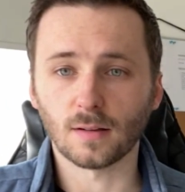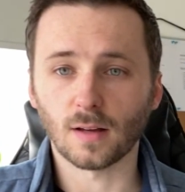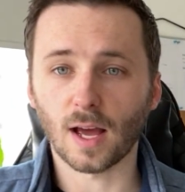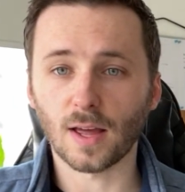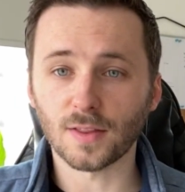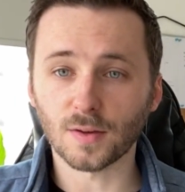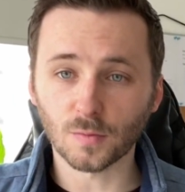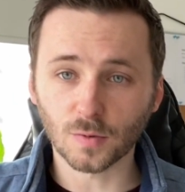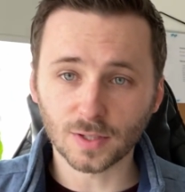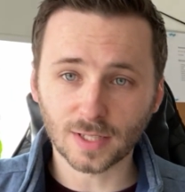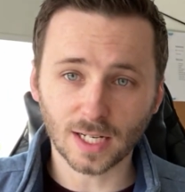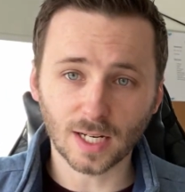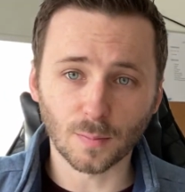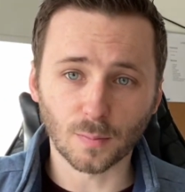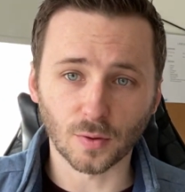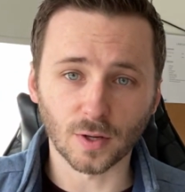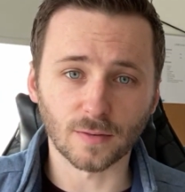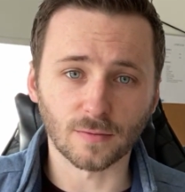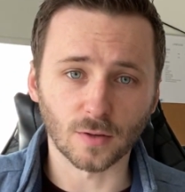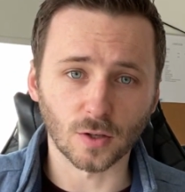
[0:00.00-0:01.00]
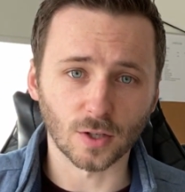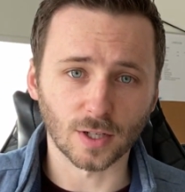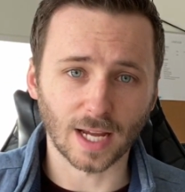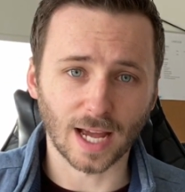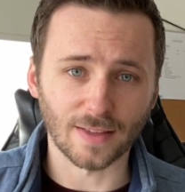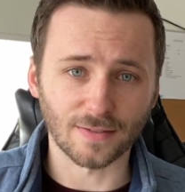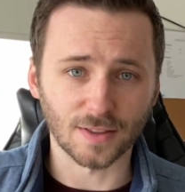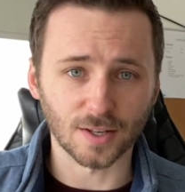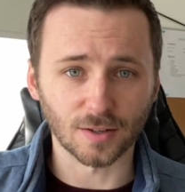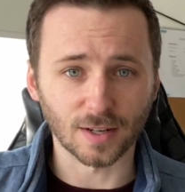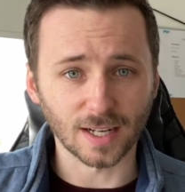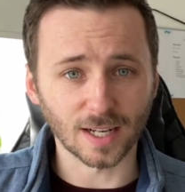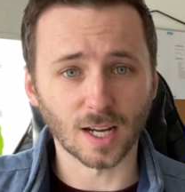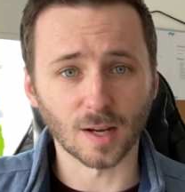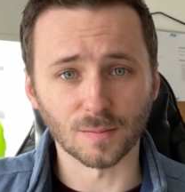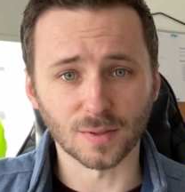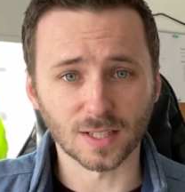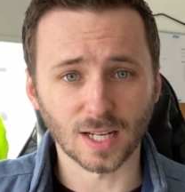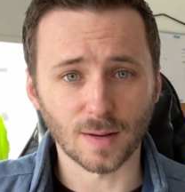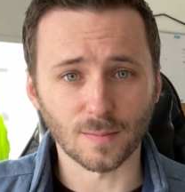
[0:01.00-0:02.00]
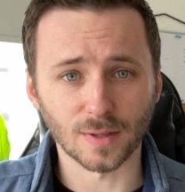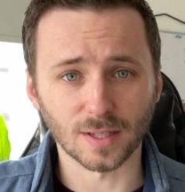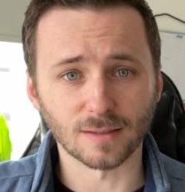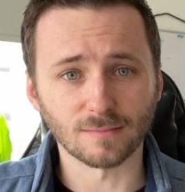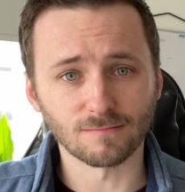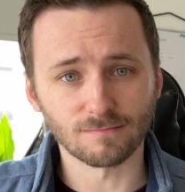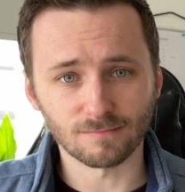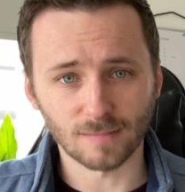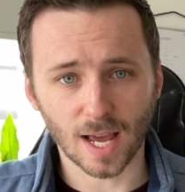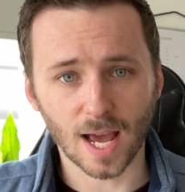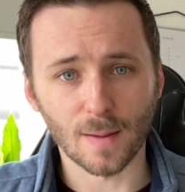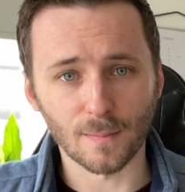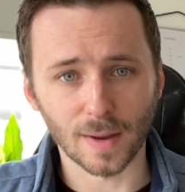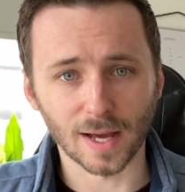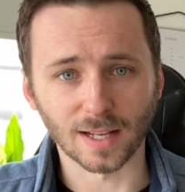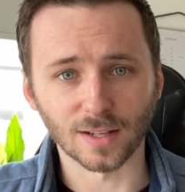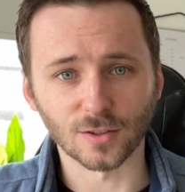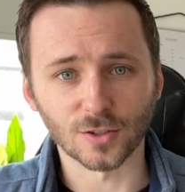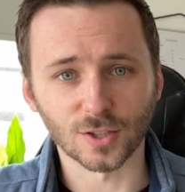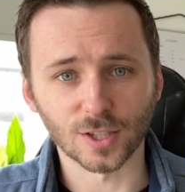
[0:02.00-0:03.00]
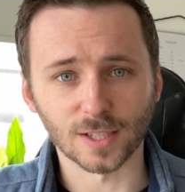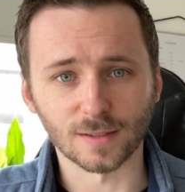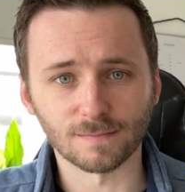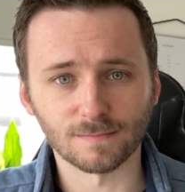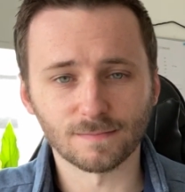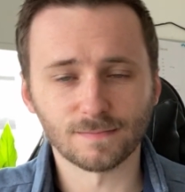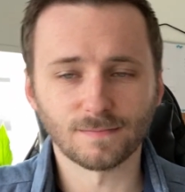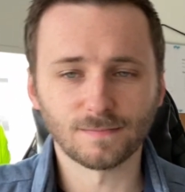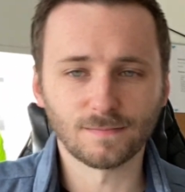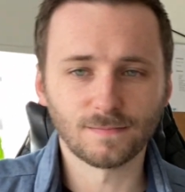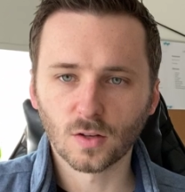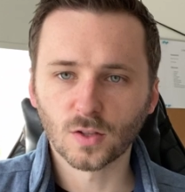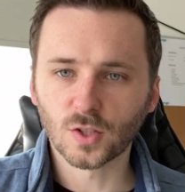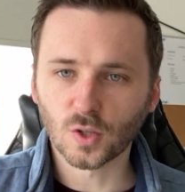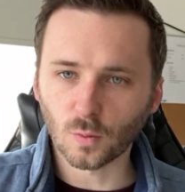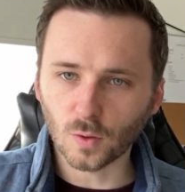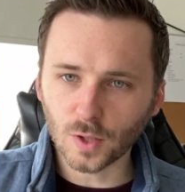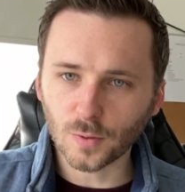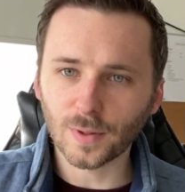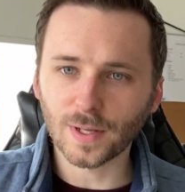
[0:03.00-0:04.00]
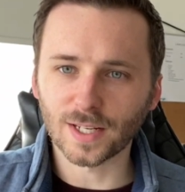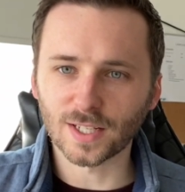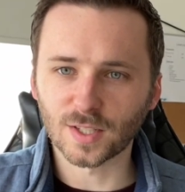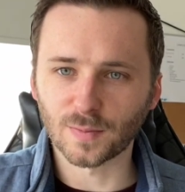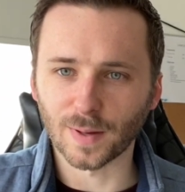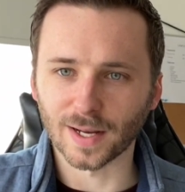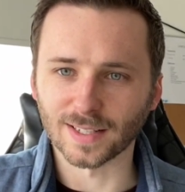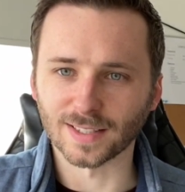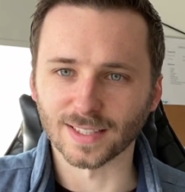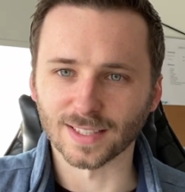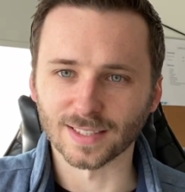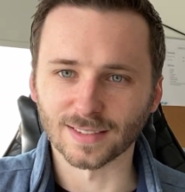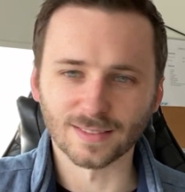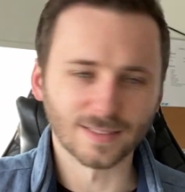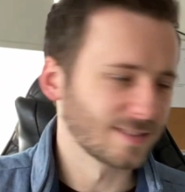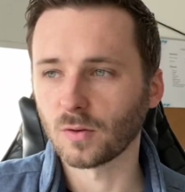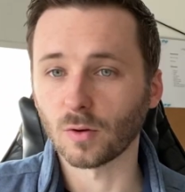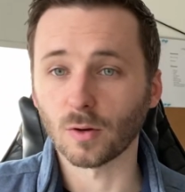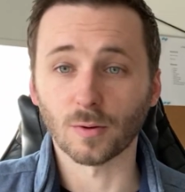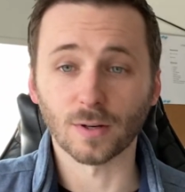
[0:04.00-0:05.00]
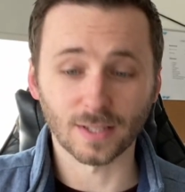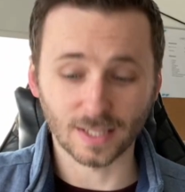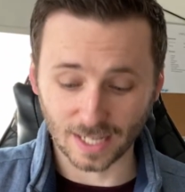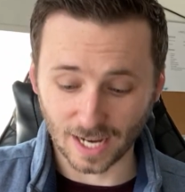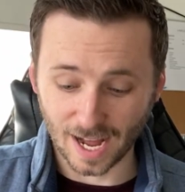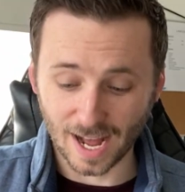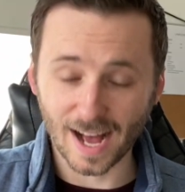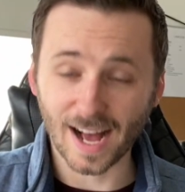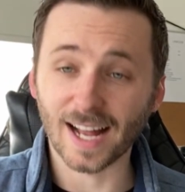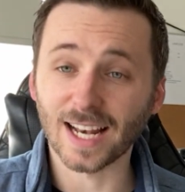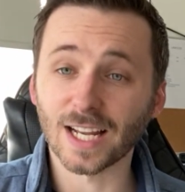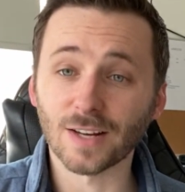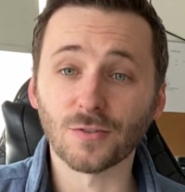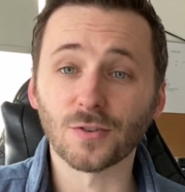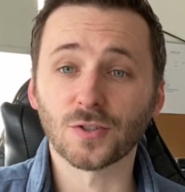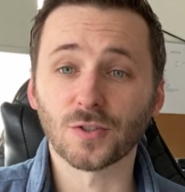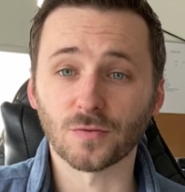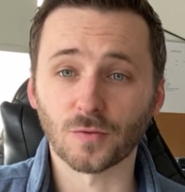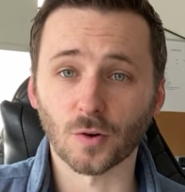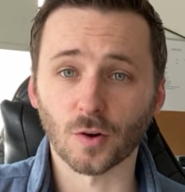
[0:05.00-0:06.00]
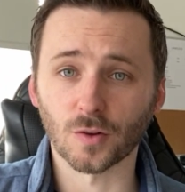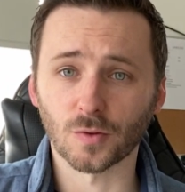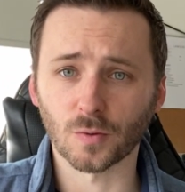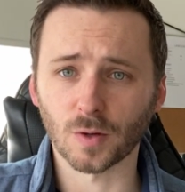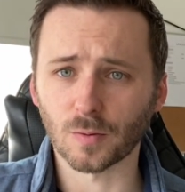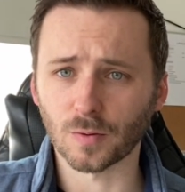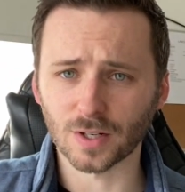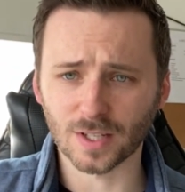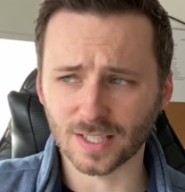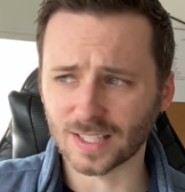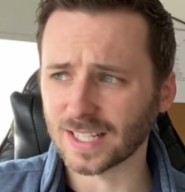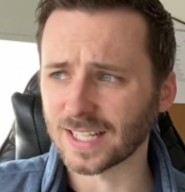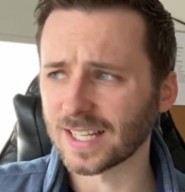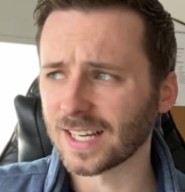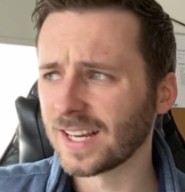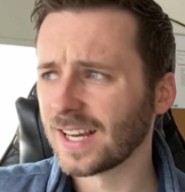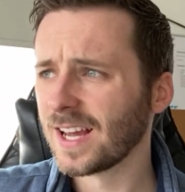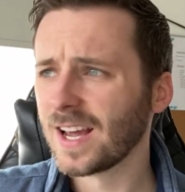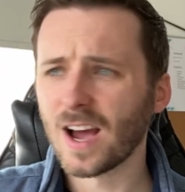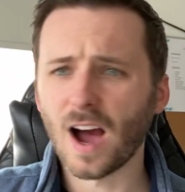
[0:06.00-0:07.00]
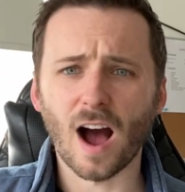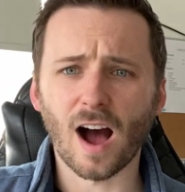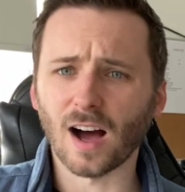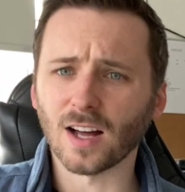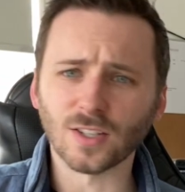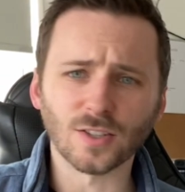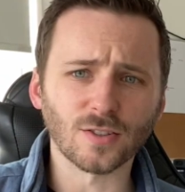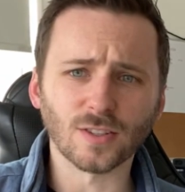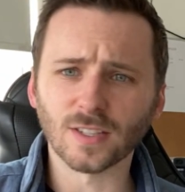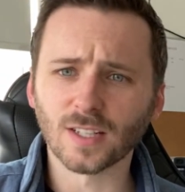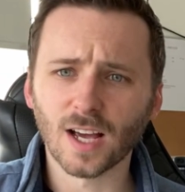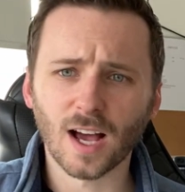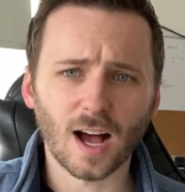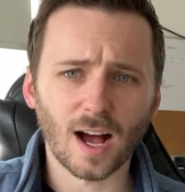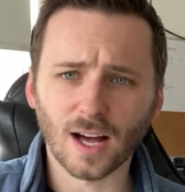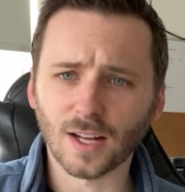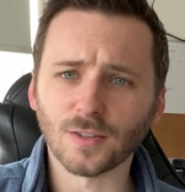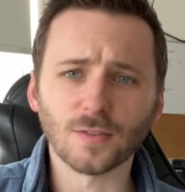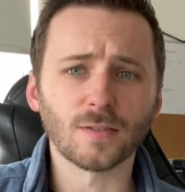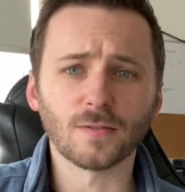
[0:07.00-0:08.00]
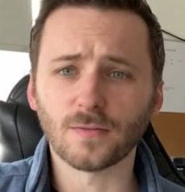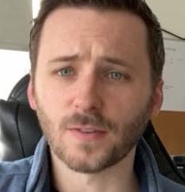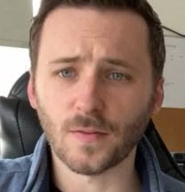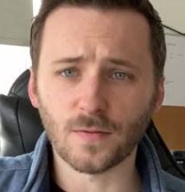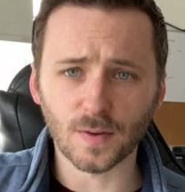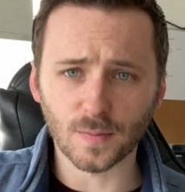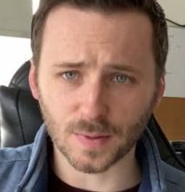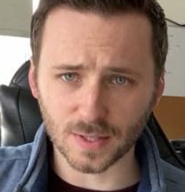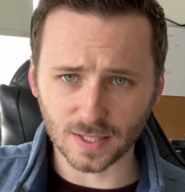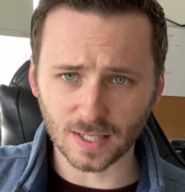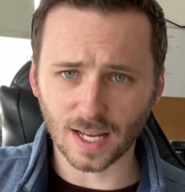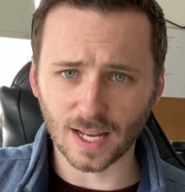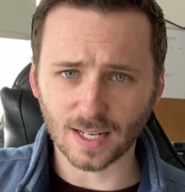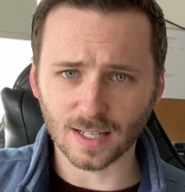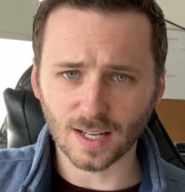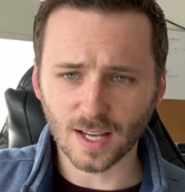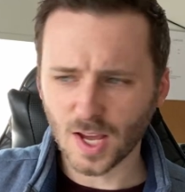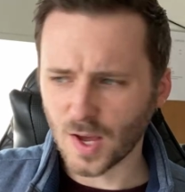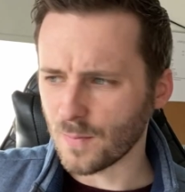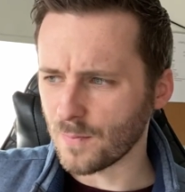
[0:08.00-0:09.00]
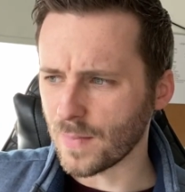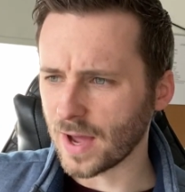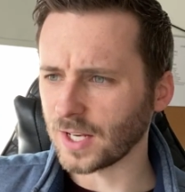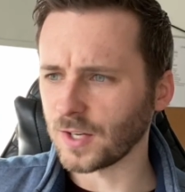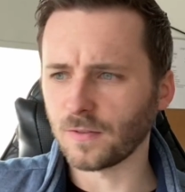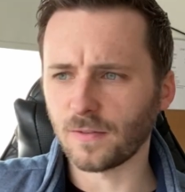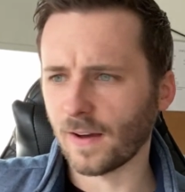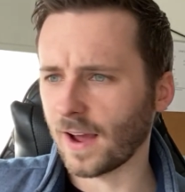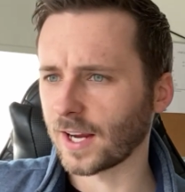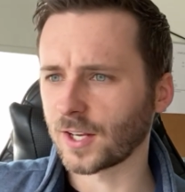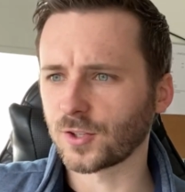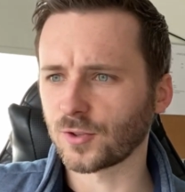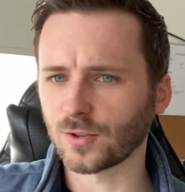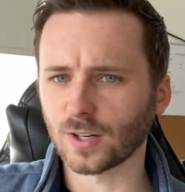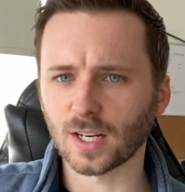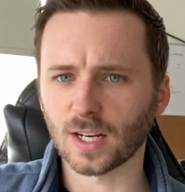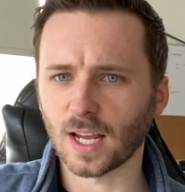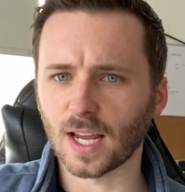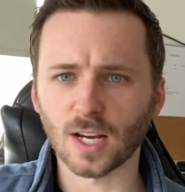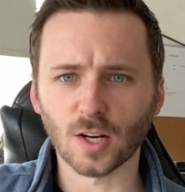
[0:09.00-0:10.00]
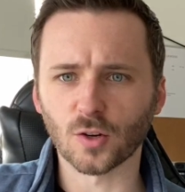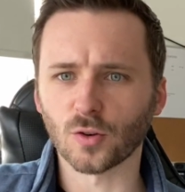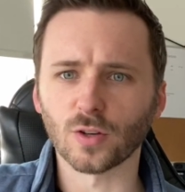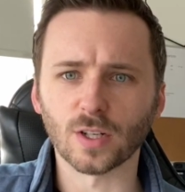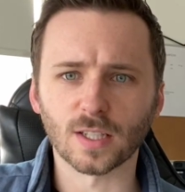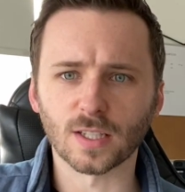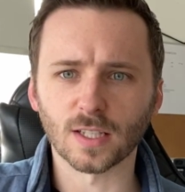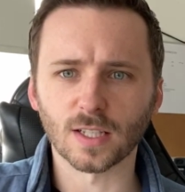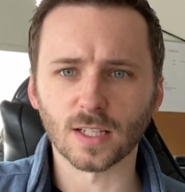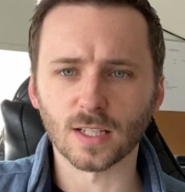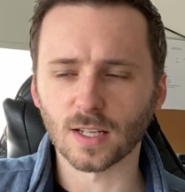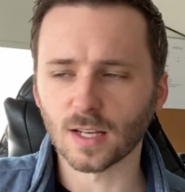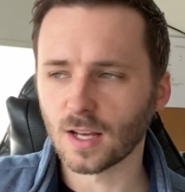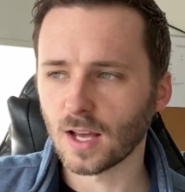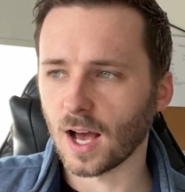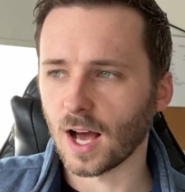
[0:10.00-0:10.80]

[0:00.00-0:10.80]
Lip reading: And then we'll take a brief look at their income statement and balance sheet. So what are we expecting? We want to see high levels of growth. We want to see 100, 150% manufacturing increases,